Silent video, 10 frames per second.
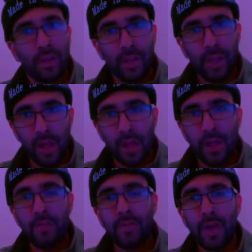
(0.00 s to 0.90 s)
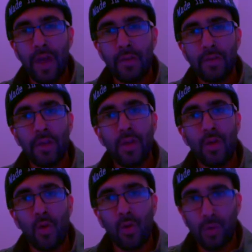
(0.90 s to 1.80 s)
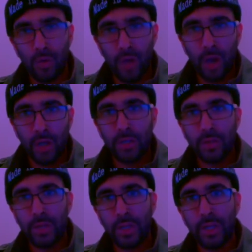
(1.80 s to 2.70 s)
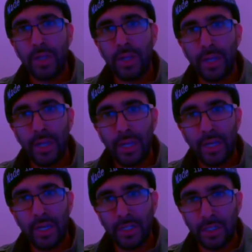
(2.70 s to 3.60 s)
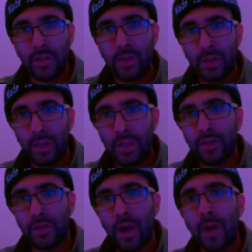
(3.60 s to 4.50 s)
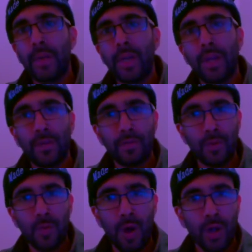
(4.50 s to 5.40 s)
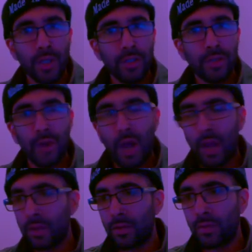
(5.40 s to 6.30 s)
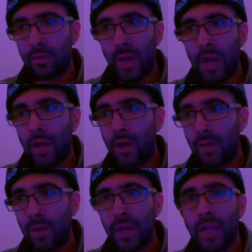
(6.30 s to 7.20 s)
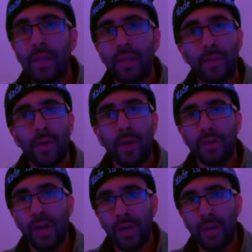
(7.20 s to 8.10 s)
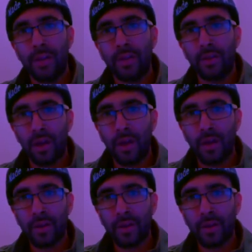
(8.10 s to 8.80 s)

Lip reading: Sell it if you have it. Hold on to it until you see it dropping. If you want to, I sold mine already. I'm not trying to steal off.